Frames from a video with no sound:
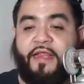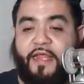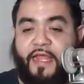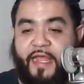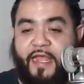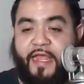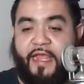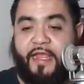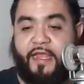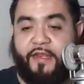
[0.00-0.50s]

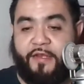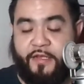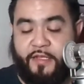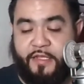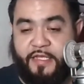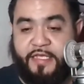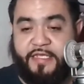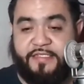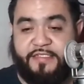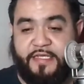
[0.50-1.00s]
And
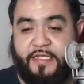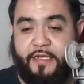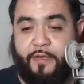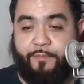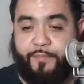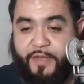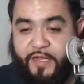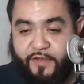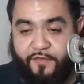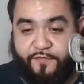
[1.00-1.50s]
he's going
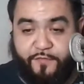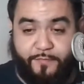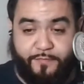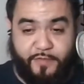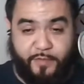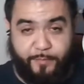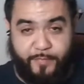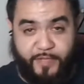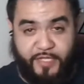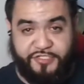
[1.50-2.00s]
to bounce from
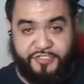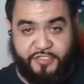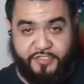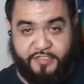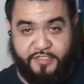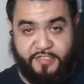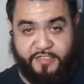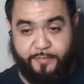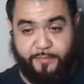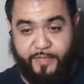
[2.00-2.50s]
dimension
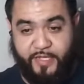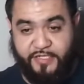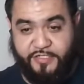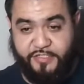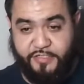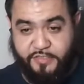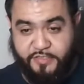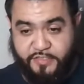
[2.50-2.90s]
to dimension.